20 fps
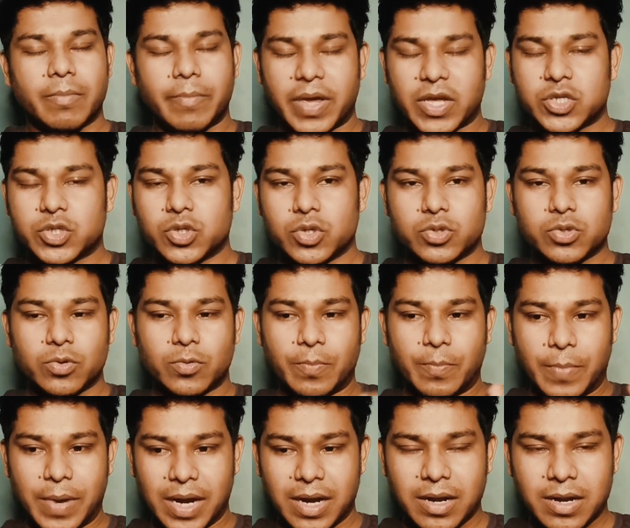make sure to
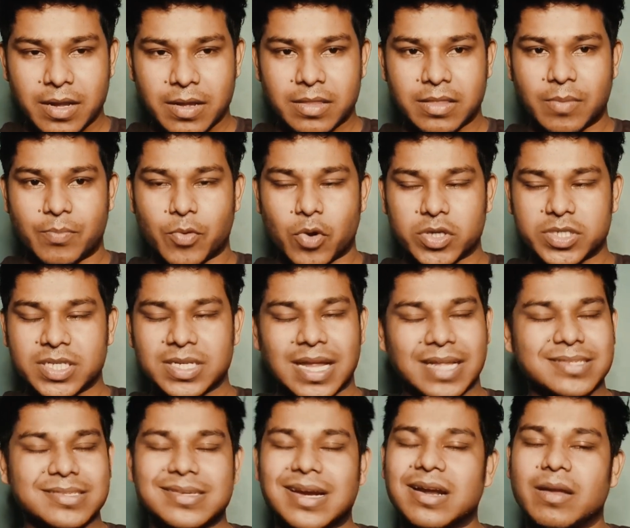build the project
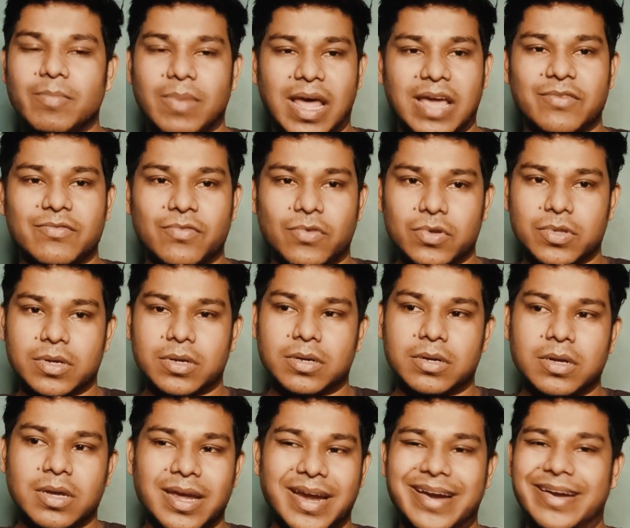and start applying for
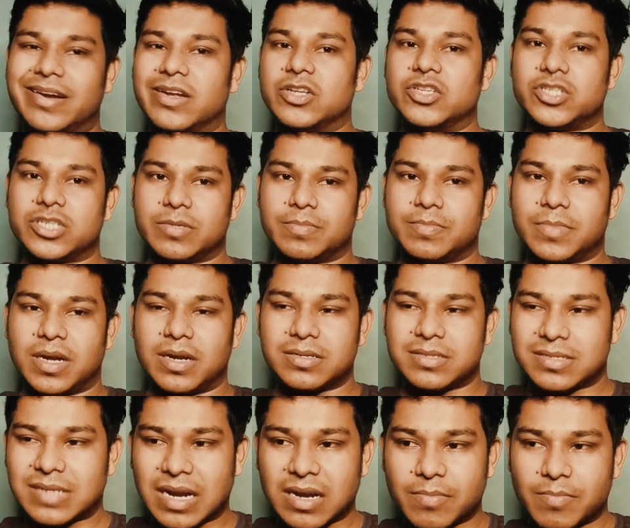the internship
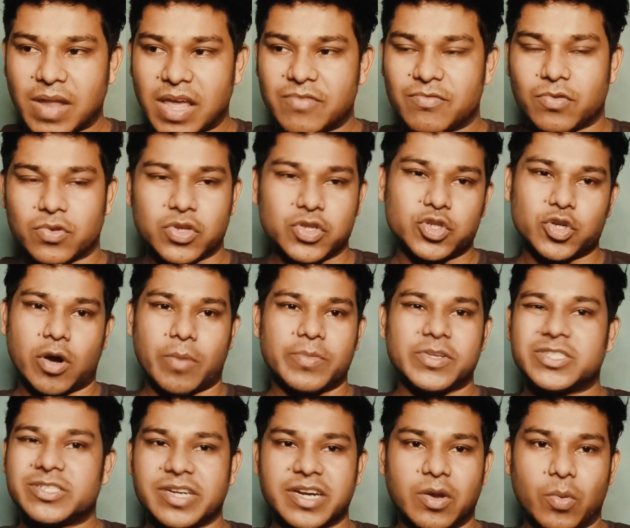and start applying for the
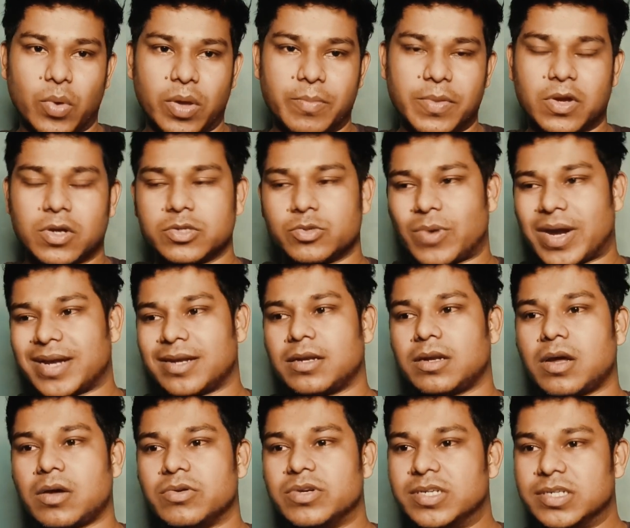job straight away, because right
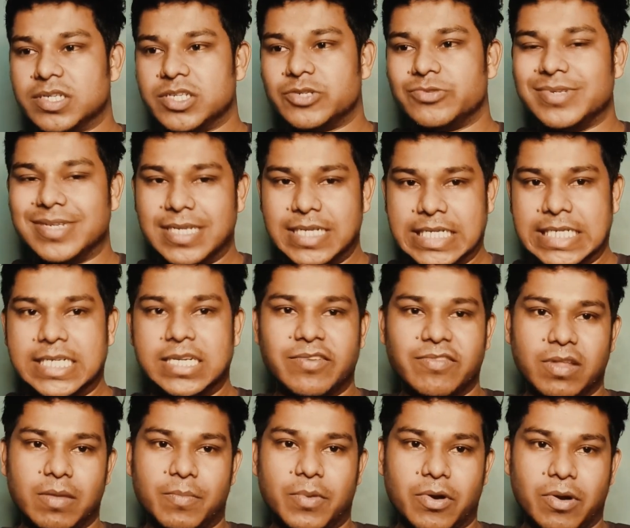now industry need
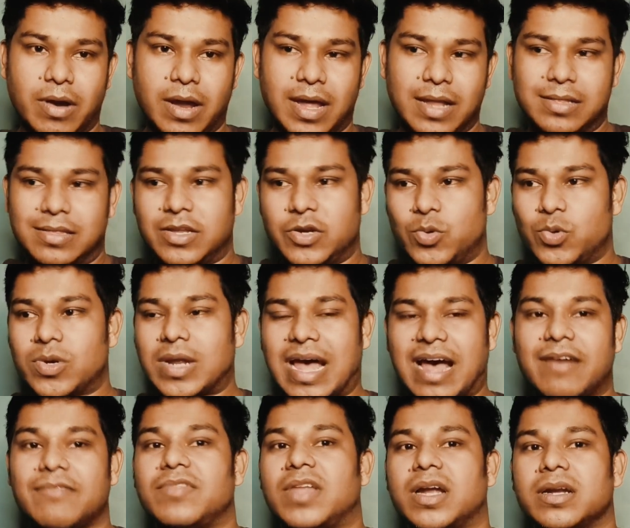developer and they don't
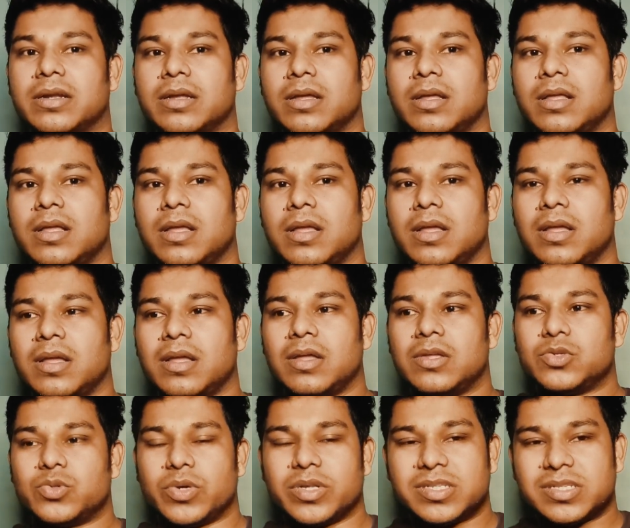have that.
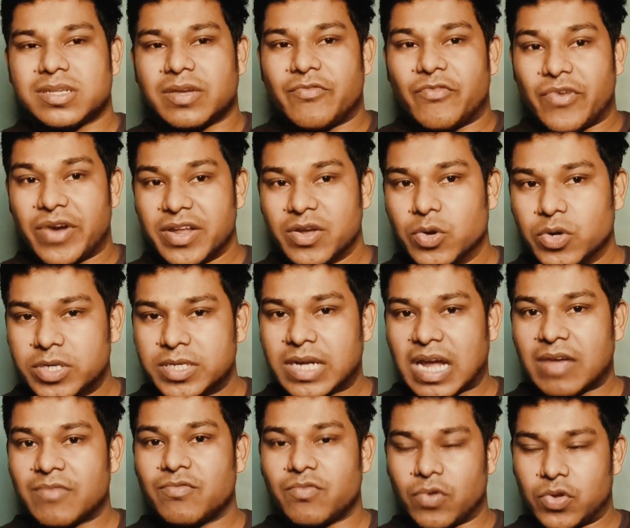So it's a very good
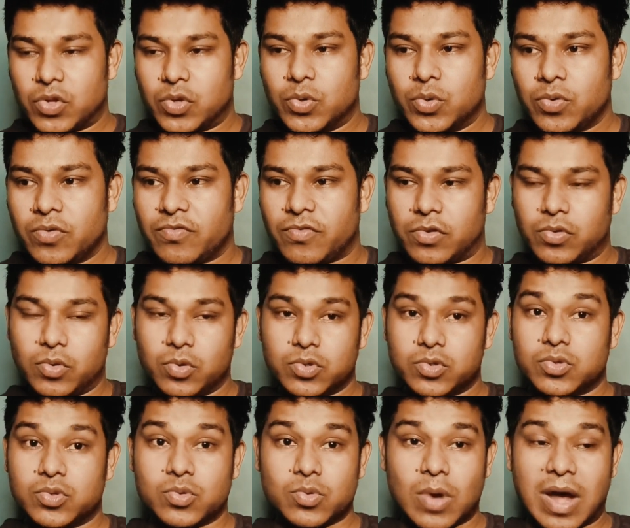time for you, for
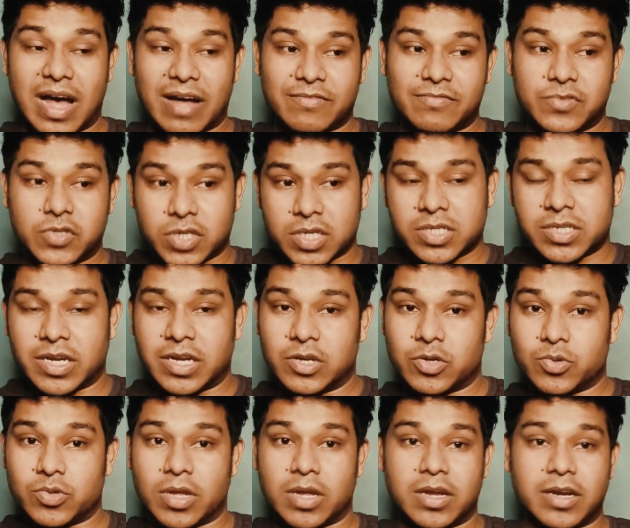those who have just get
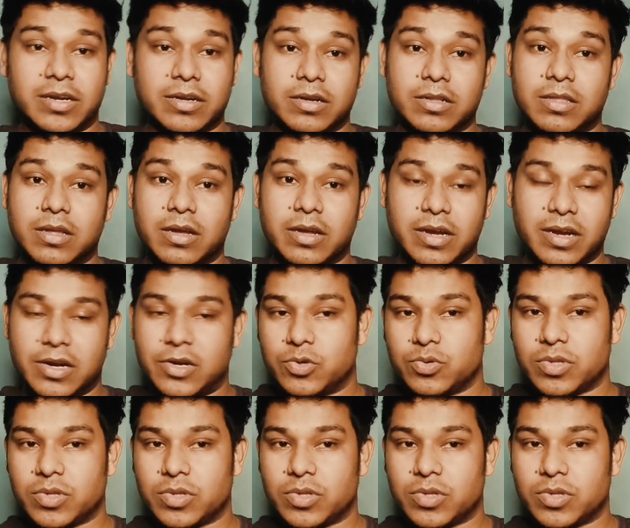into the